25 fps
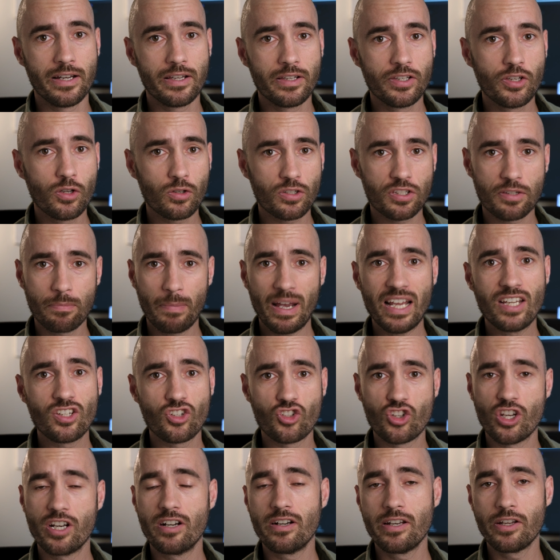your space
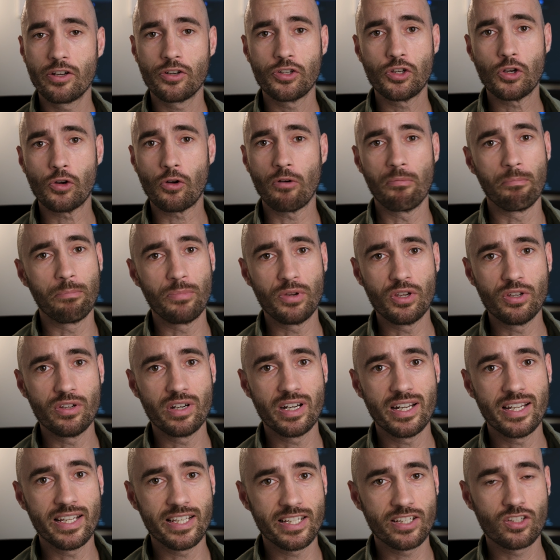generally on your
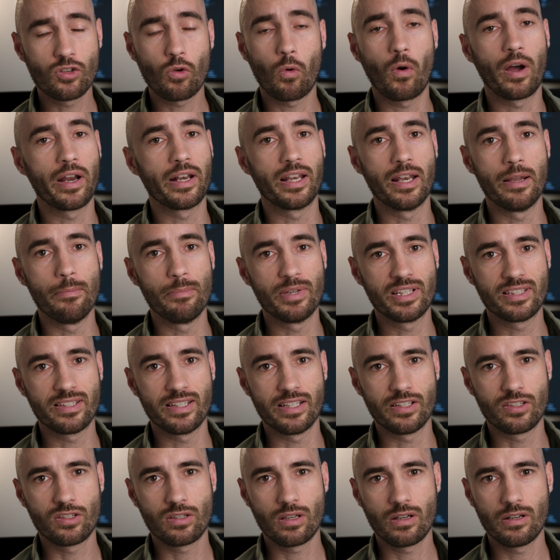computer is quite
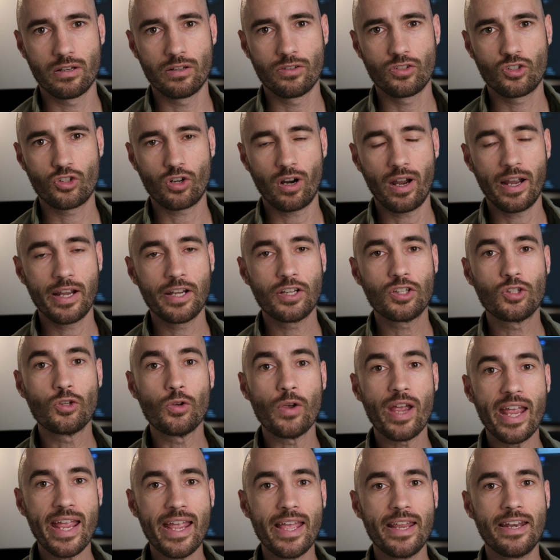limited. So trying
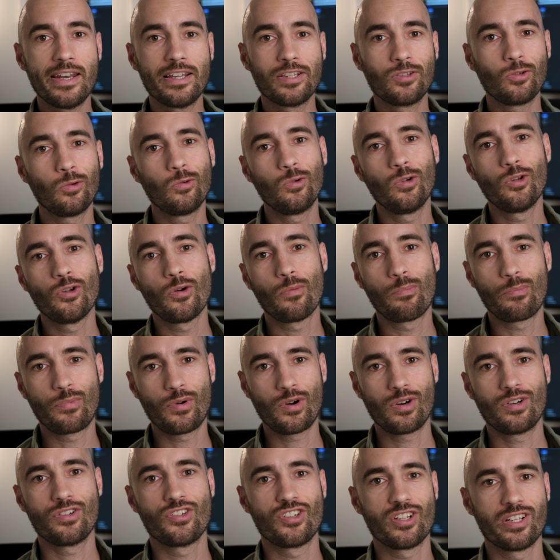to edit all your
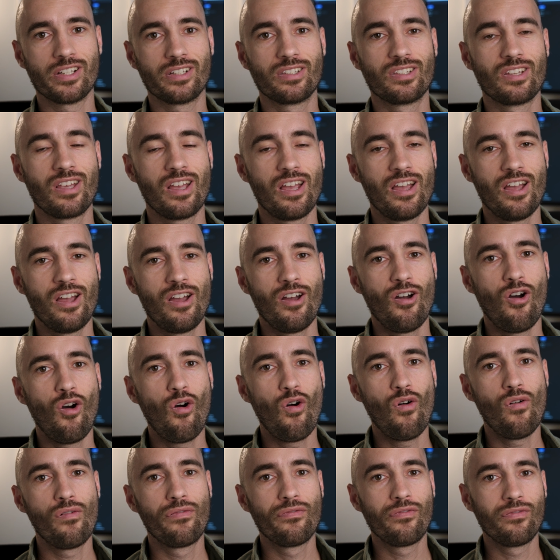projects
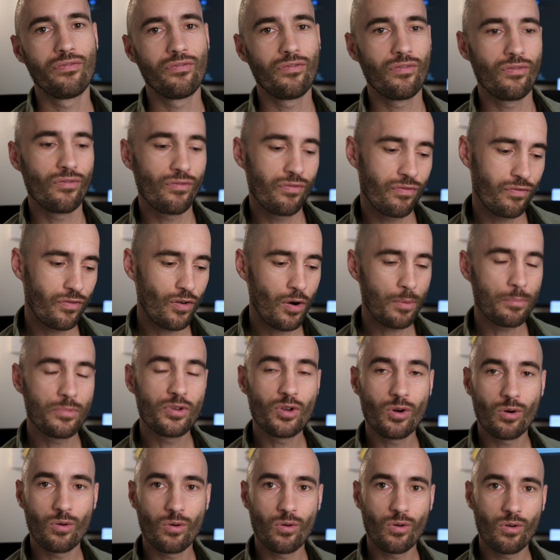off from
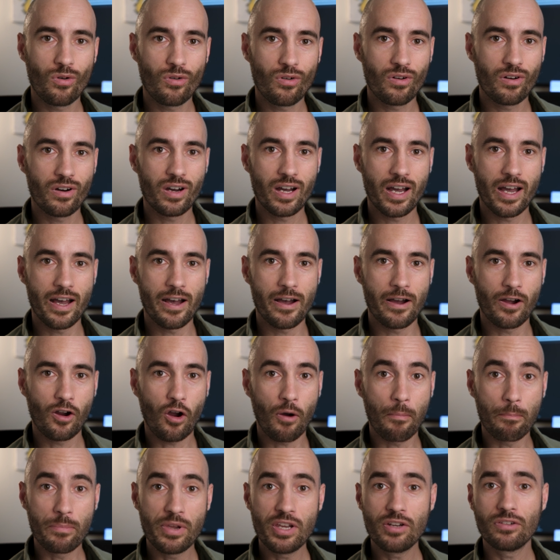your
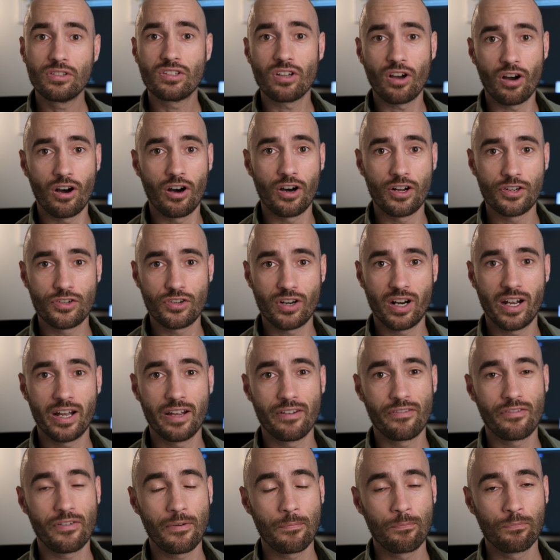computer hard
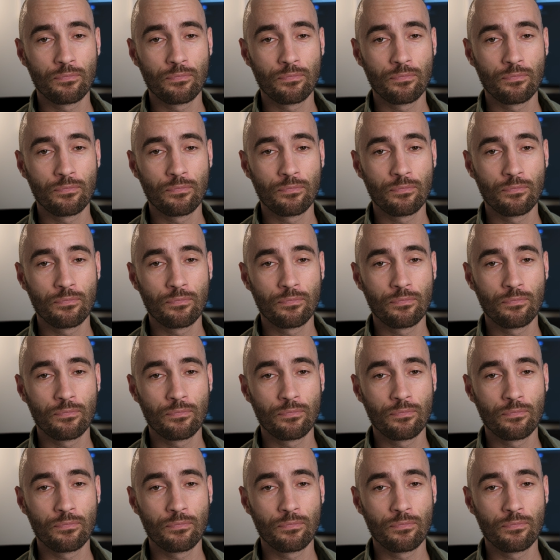drive